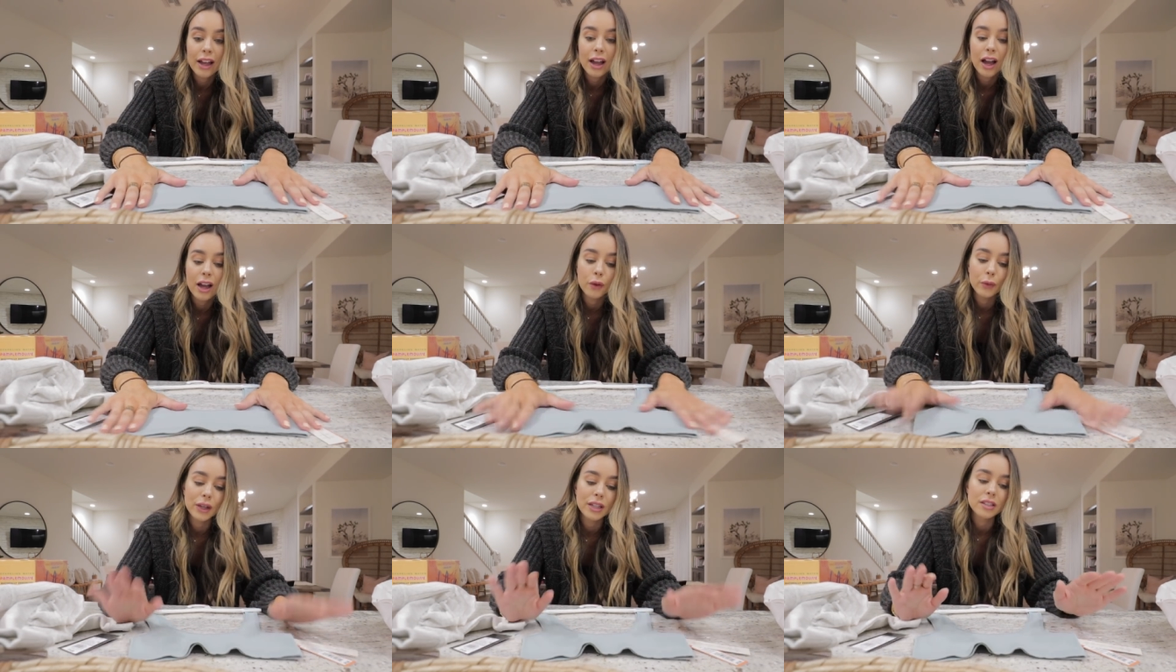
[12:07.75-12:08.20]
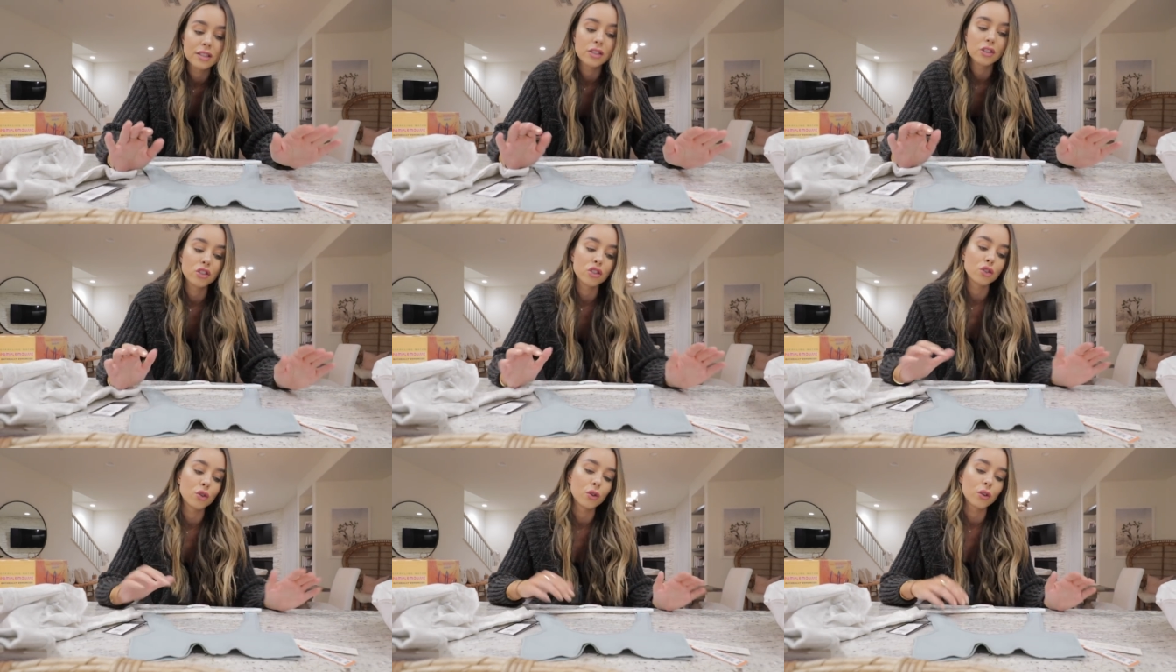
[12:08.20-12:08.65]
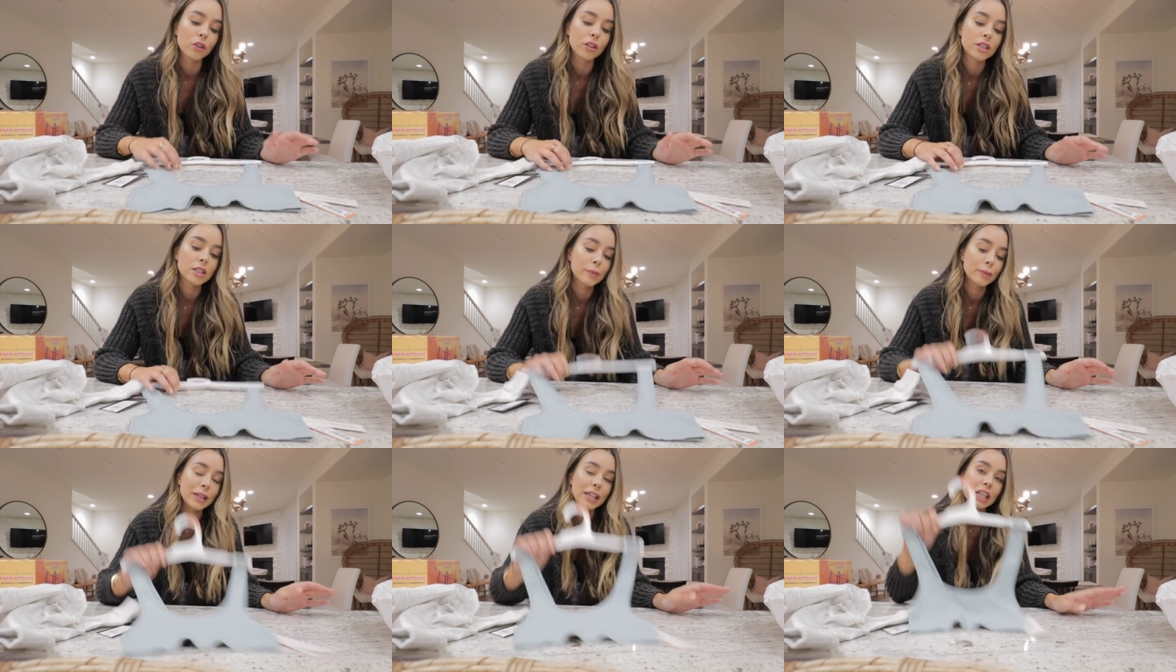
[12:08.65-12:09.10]
high-waisted
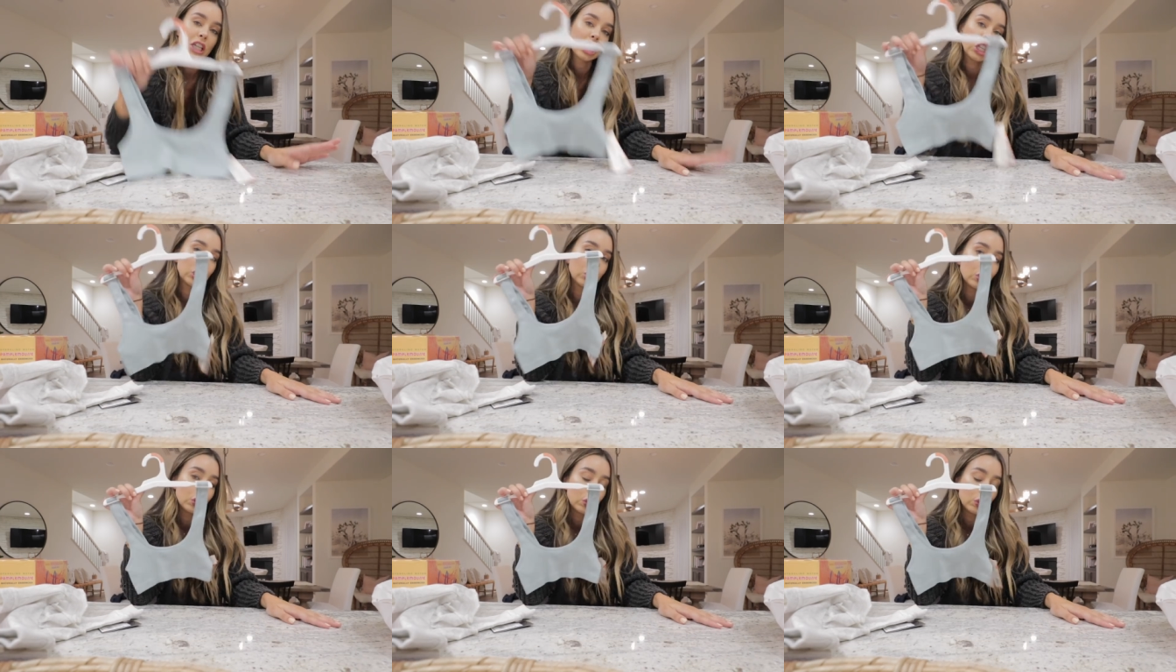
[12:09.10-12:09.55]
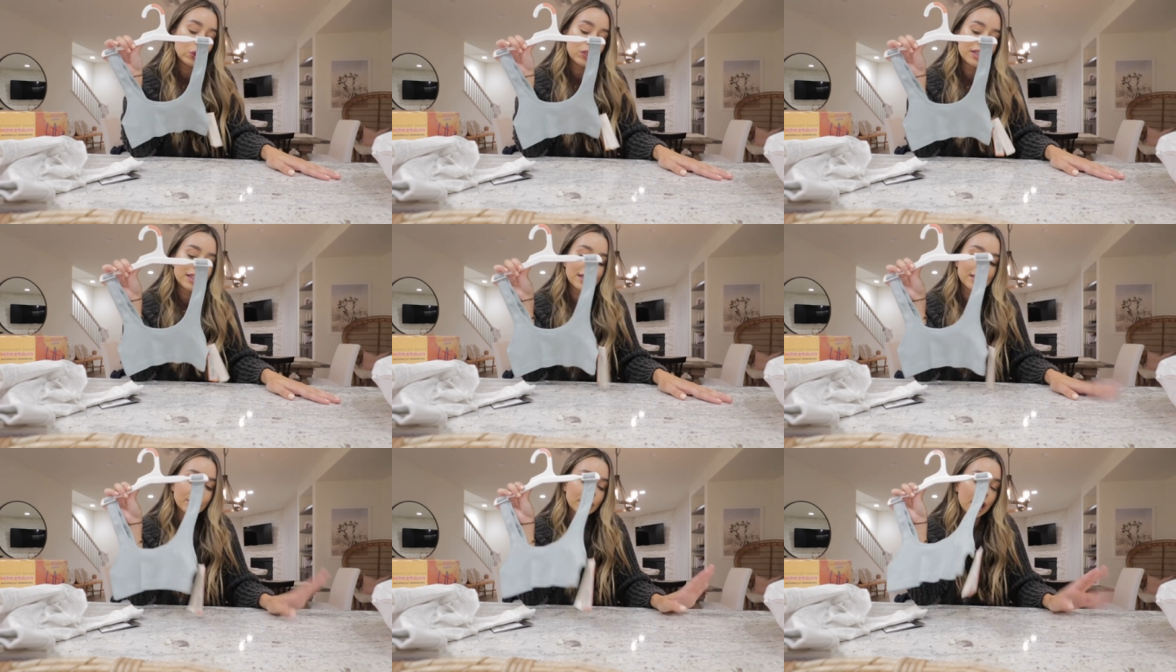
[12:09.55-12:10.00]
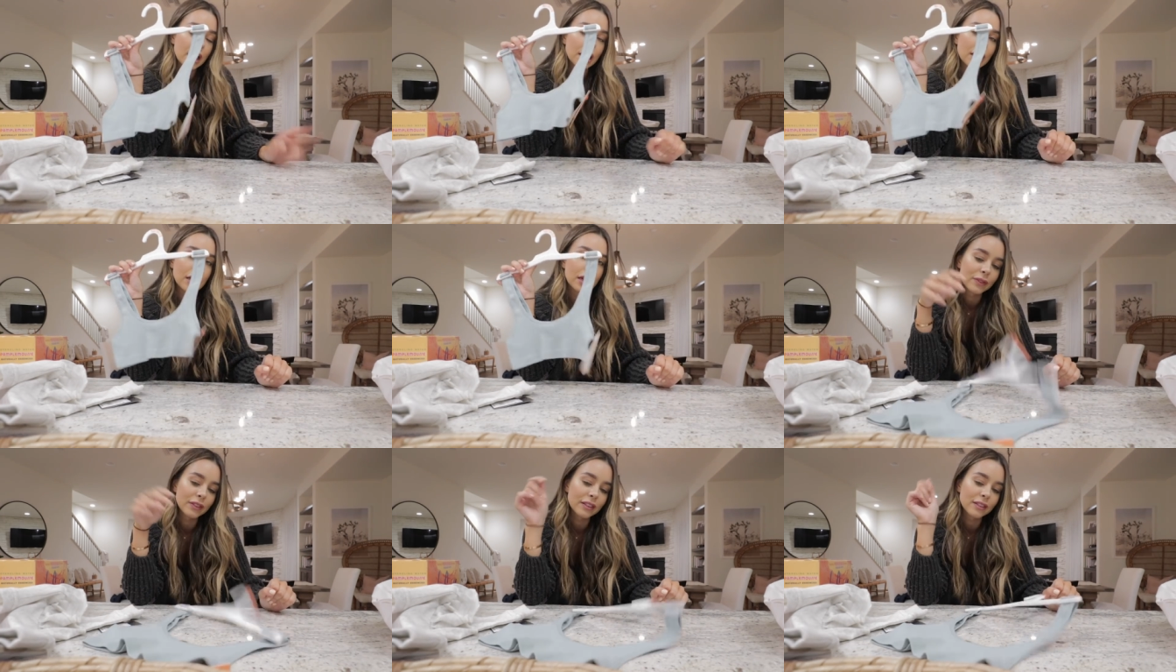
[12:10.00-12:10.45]
shorts, be cute and
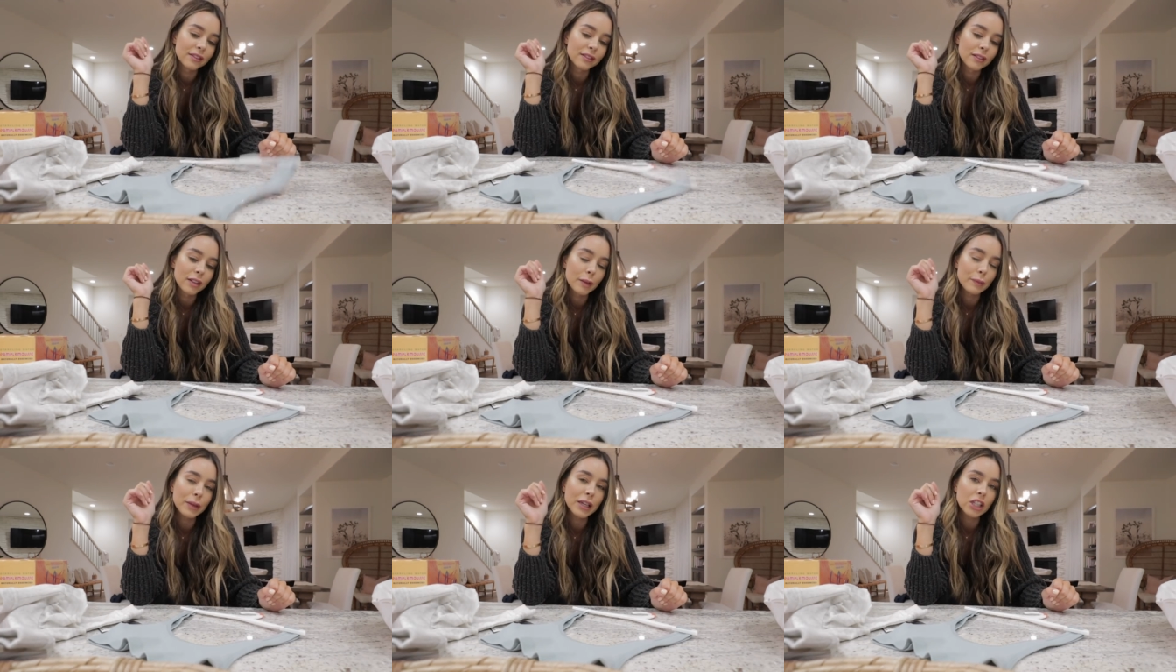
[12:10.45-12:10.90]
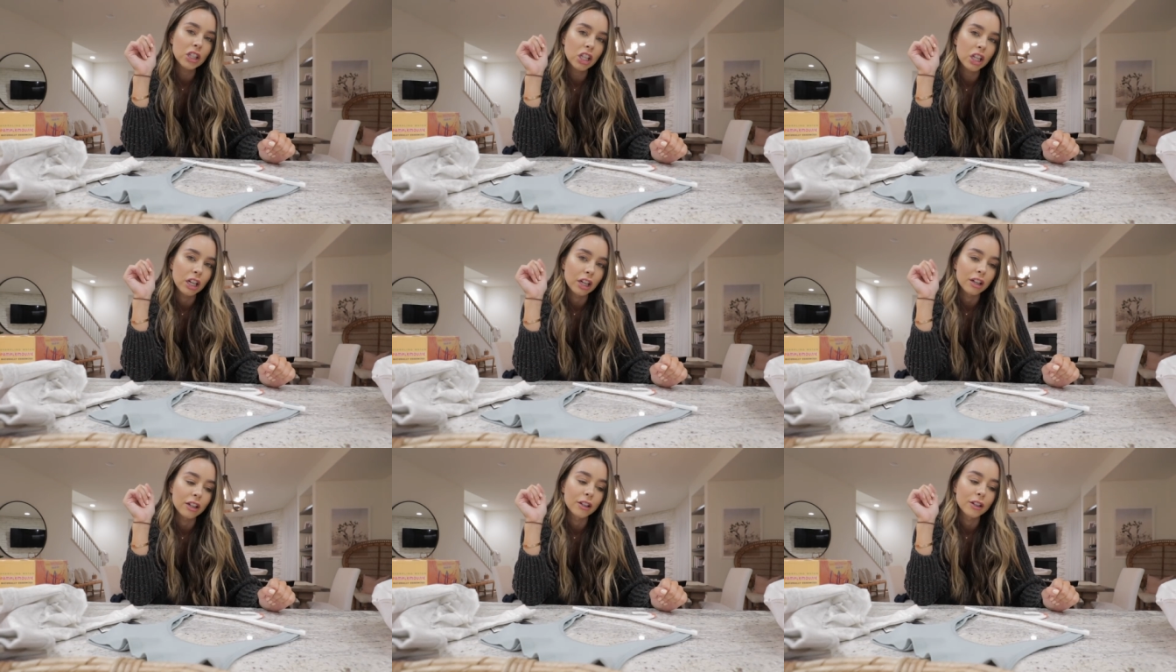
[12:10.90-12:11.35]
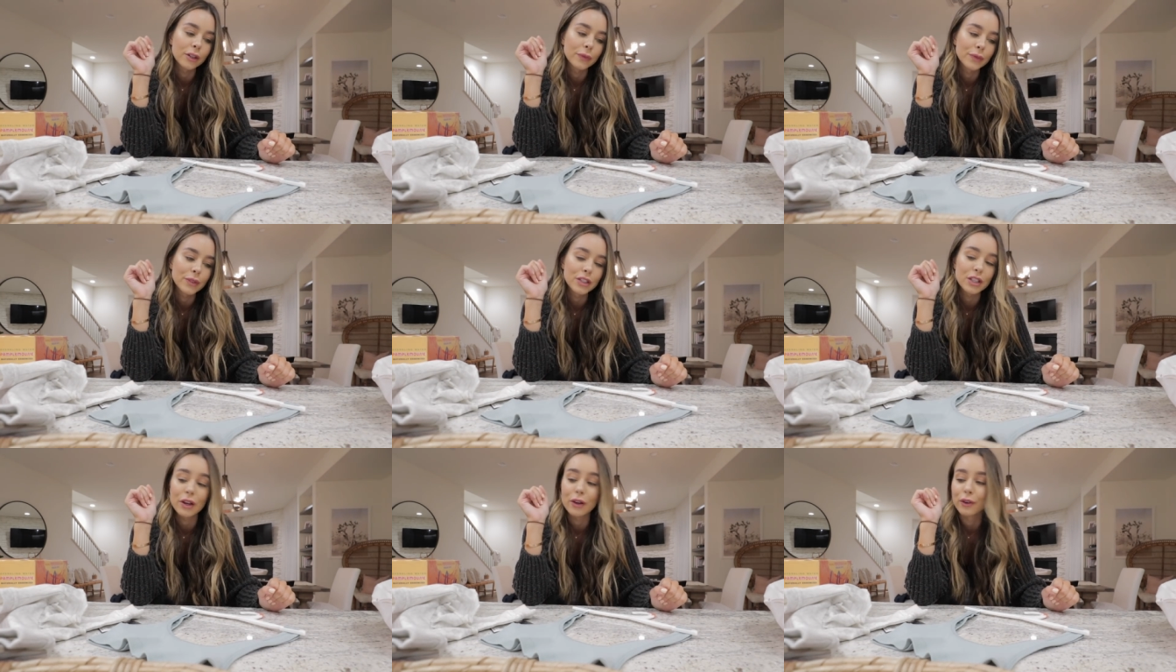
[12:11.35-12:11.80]
it'd be a look.
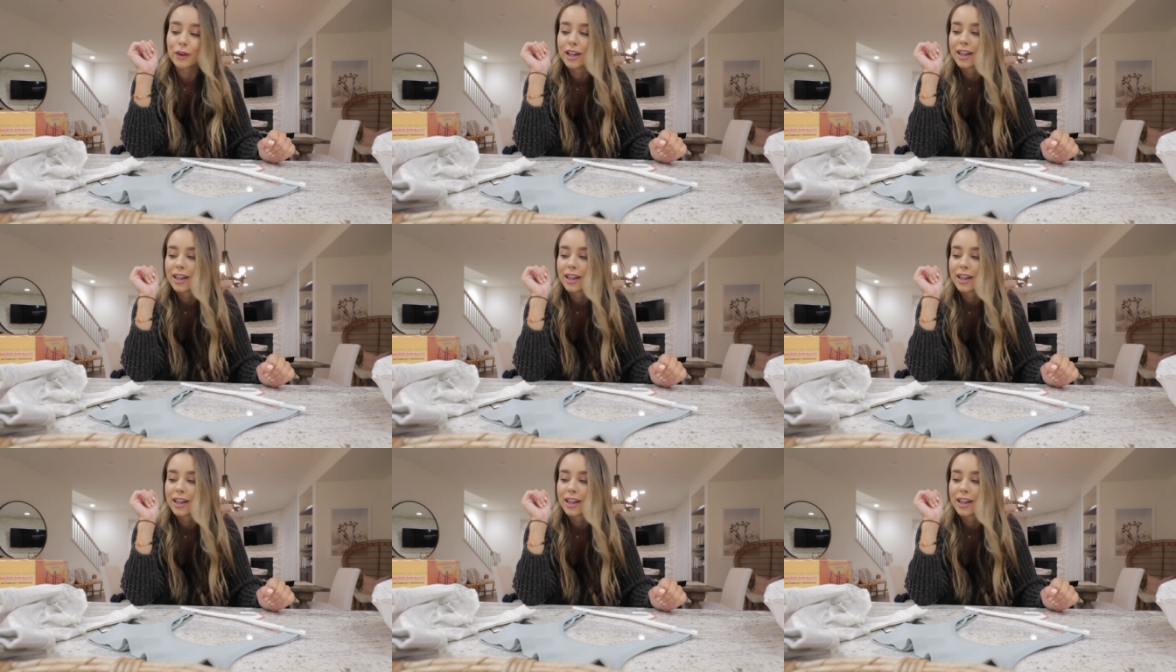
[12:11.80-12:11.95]
So